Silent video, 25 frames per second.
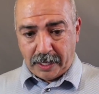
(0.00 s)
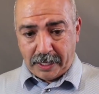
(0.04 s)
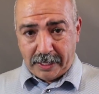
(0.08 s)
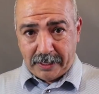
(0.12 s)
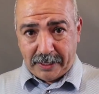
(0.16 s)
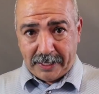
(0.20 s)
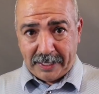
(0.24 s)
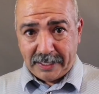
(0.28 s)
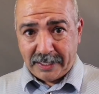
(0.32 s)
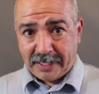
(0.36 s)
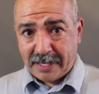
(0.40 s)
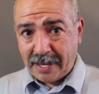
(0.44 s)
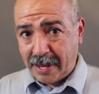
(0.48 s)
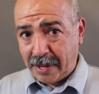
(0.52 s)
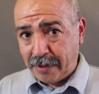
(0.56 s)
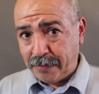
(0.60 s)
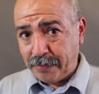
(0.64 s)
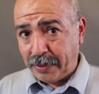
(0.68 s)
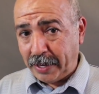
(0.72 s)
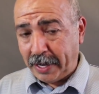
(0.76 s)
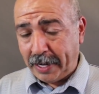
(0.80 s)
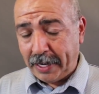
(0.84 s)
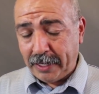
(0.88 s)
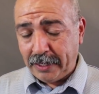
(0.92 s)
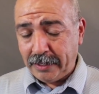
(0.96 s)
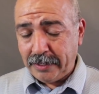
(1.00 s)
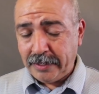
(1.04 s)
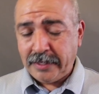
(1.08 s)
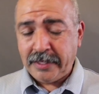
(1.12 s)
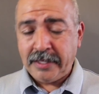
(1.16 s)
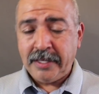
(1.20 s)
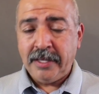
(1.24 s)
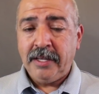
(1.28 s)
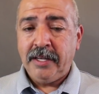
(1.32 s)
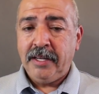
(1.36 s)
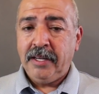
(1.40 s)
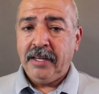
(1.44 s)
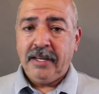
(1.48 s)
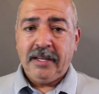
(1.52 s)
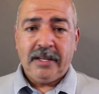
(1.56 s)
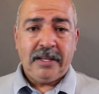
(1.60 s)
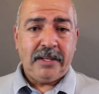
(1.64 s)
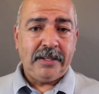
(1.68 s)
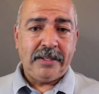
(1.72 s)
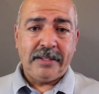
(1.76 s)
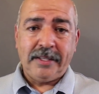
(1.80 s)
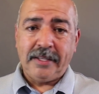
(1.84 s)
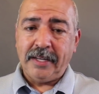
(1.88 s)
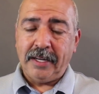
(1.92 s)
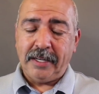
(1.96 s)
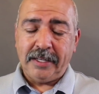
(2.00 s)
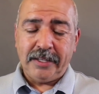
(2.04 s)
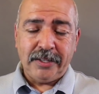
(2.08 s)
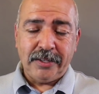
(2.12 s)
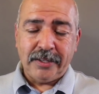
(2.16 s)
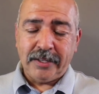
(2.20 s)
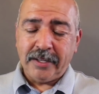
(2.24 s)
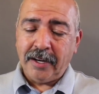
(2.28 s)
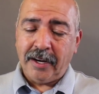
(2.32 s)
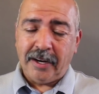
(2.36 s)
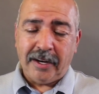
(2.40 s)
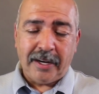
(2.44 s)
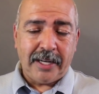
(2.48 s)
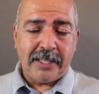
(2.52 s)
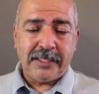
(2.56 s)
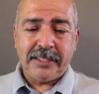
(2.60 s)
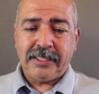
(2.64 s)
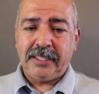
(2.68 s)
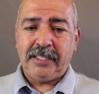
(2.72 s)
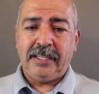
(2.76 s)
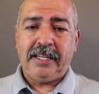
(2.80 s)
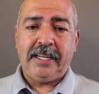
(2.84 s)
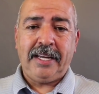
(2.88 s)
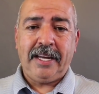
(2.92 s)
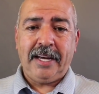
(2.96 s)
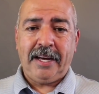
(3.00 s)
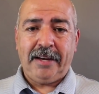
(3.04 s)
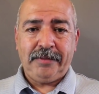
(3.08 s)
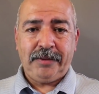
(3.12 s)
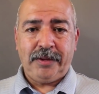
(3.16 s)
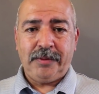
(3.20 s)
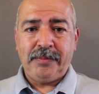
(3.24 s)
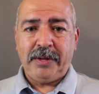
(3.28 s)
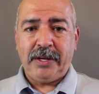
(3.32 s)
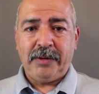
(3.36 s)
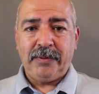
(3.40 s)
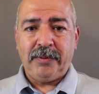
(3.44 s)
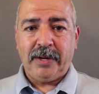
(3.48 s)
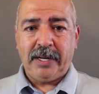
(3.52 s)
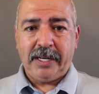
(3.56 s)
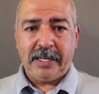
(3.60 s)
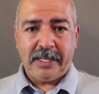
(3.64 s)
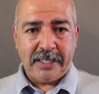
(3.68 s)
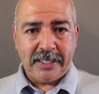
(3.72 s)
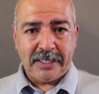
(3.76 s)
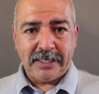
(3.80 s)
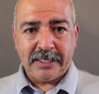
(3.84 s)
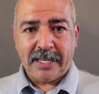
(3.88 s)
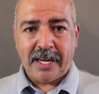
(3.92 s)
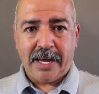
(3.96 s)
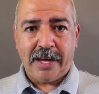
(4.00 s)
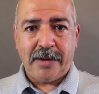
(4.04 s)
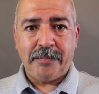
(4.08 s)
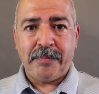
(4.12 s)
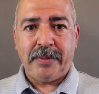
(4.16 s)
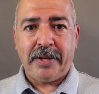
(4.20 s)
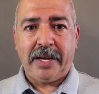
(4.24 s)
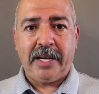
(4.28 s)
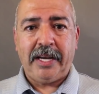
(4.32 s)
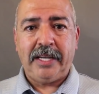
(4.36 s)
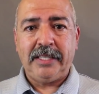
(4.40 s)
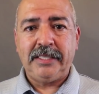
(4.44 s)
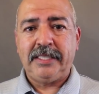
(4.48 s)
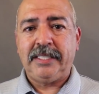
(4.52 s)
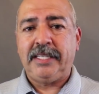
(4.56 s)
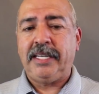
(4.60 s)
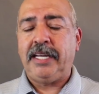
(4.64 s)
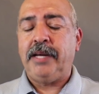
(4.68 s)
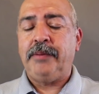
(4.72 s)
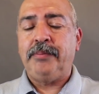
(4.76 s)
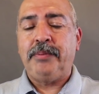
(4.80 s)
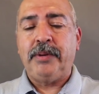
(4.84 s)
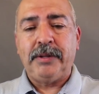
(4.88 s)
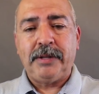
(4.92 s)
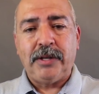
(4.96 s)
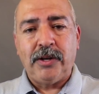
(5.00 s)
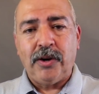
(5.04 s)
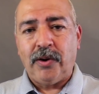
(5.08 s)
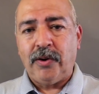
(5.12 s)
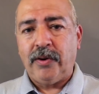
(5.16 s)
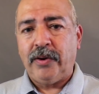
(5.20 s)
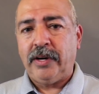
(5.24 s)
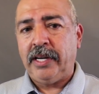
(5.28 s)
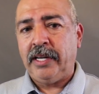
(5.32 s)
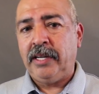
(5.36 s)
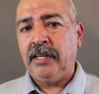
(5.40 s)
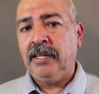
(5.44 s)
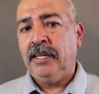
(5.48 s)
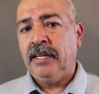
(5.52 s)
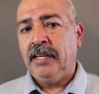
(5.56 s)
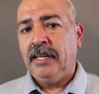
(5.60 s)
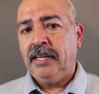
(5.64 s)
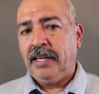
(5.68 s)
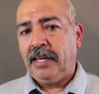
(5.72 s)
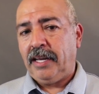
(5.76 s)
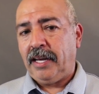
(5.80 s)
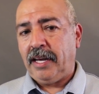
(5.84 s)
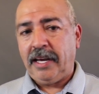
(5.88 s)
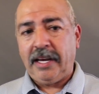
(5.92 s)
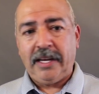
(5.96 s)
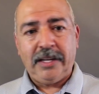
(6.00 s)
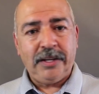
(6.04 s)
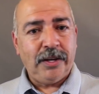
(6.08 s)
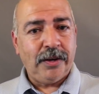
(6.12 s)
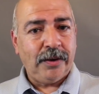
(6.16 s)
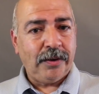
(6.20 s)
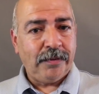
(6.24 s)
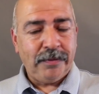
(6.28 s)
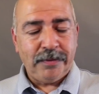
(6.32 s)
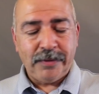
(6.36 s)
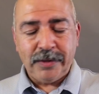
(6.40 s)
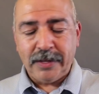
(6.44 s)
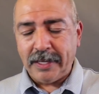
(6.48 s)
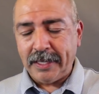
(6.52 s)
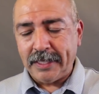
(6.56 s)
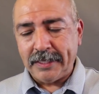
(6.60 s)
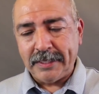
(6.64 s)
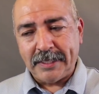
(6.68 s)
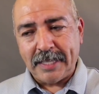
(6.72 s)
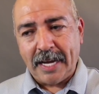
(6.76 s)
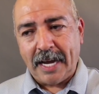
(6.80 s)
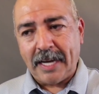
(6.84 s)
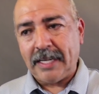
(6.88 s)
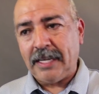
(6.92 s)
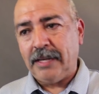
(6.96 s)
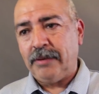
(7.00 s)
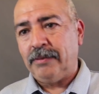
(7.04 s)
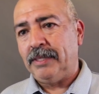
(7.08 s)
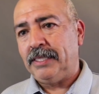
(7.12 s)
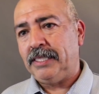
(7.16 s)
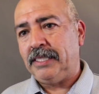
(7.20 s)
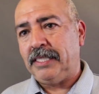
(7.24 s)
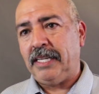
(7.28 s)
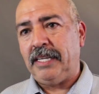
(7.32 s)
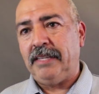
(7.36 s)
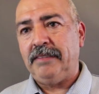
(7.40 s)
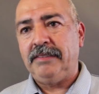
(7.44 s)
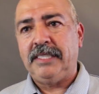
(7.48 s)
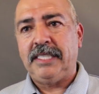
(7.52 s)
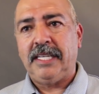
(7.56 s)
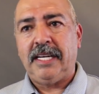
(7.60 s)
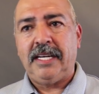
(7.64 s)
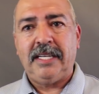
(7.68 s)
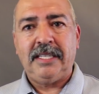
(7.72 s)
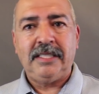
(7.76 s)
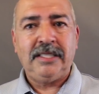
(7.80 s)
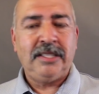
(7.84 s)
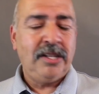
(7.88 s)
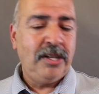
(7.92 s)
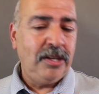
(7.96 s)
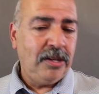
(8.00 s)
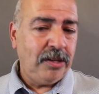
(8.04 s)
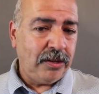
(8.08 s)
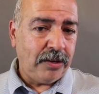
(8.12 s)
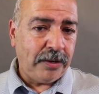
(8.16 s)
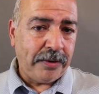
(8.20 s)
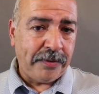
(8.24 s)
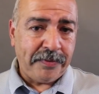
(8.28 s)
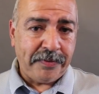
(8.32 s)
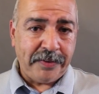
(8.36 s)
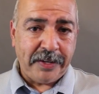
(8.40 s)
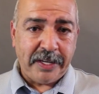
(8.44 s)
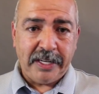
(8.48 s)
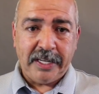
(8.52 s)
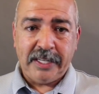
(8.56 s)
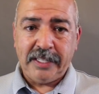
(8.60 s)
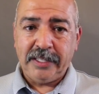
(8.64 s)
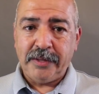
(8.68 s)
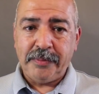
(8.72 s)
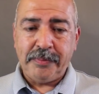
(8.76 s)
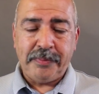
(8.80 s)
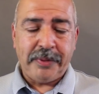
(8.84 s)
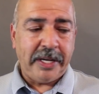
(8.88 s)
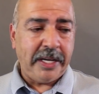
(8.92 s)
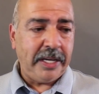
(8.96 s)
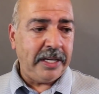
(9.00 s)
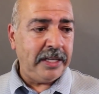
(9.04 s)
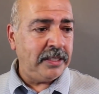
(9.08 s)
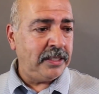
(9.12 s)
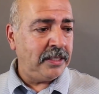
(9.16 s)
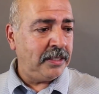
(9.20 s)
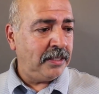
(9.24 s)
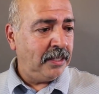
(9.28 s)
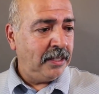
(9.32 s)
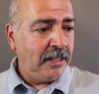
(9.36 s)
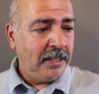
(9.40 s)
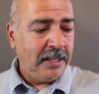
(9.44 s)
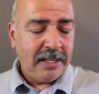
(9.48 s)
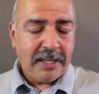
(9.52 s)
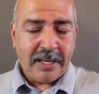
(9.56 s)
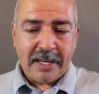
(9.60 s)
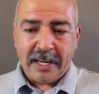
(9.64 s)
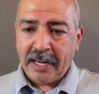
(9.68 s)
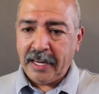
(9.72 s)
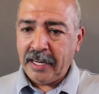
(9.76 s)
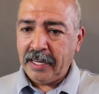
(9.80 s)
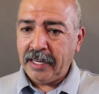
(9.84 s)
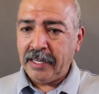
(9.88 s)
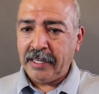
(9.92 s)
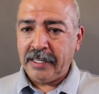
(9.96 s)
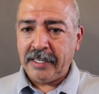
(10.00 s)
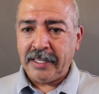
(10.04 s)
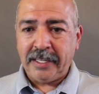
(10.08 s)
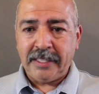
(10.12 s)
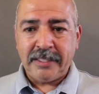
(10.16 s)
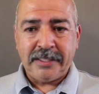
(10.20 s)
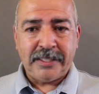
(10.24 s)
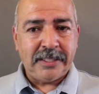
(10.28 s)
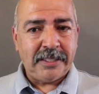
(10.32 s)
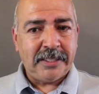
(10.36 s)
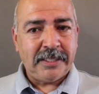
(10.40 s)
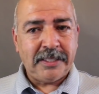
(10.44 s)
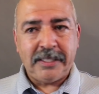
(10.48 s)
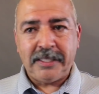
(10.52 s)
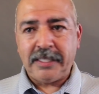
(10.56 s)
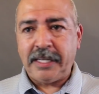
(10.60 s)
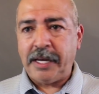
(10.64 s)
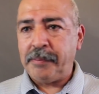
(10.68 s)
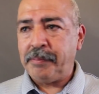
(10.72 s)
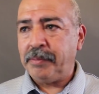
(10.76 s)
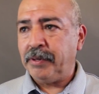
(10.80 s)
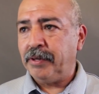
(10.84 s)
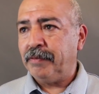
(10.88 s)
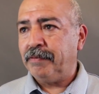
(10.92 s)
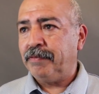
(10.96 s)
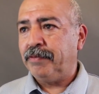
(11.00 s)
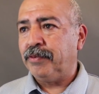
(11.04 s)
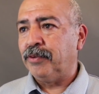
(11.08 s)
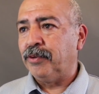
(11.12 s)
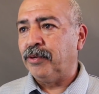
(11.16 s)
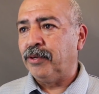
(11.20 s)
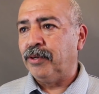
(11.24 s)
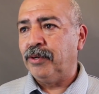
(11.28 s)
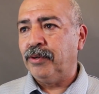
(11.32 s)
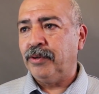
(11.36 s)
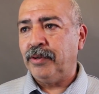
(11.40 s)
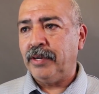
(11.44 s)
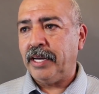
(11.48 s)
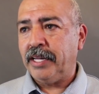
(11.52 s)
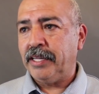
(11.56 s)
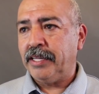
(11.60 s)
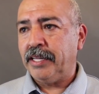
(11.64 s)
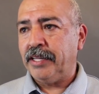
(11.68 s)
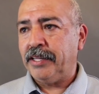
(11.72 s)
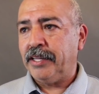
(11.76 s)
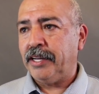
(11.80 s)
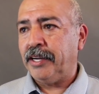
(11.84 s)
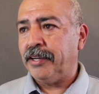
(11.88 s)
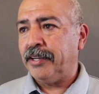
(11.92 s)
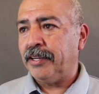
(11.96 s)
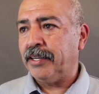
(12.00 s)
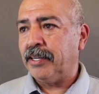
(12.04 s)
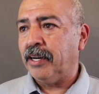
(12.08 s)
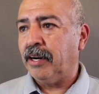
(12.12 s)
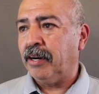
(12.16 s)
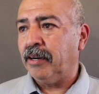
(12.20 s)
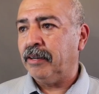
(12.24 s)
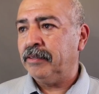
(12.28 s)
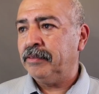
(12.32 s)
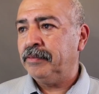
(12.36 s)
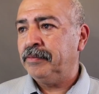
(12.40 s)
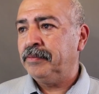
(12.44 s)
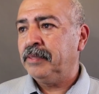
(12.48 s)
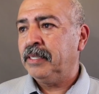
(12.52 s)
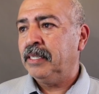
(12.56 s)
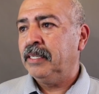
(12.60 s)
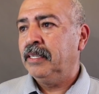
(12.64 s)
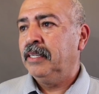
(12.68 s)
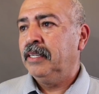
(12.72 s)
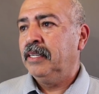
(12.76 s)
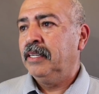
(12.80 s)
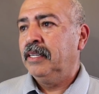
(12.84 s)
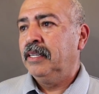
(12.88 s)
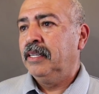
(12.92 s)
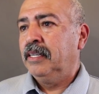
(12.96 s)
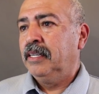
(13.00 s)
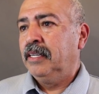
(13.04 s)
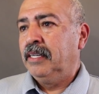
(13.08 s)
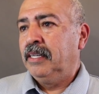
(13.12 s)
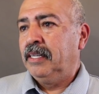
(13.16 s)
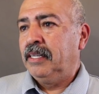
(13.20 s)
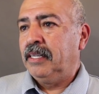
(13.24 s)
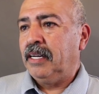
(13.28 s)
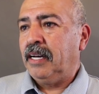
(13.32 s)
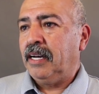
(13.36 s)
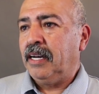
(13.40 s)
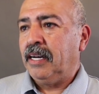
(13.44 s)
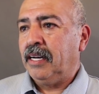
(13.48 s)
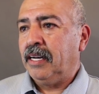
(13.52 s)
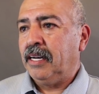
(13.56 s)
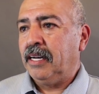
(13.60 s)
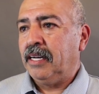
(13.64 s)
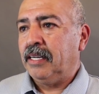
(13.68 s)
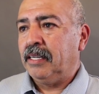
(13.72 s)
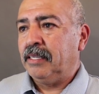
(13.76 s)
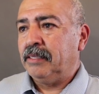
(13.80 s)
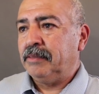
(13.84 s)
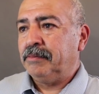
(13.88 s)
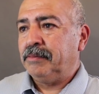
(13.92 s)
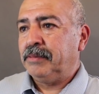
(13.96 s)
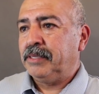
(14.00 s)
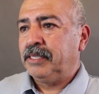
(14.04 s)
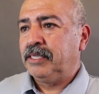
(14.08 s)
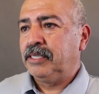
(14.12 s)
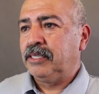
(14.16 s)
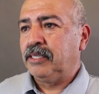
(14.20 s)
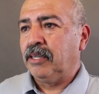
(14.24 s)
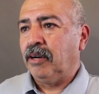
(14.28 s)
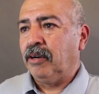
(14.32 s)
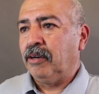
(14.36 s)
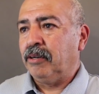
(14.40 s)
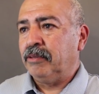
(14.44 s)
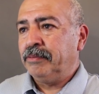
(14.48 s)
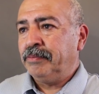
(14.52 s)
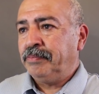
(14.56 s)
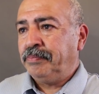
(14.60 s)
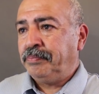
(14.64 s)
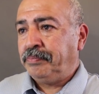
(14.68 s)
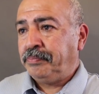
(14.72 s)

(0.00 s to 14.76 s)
these campaigns, that you constantly have to be running these campaigns. Keep it going, and you're exactly what Steve says. You're feeding the beast, and it's just keeping them full, and then there you go. RG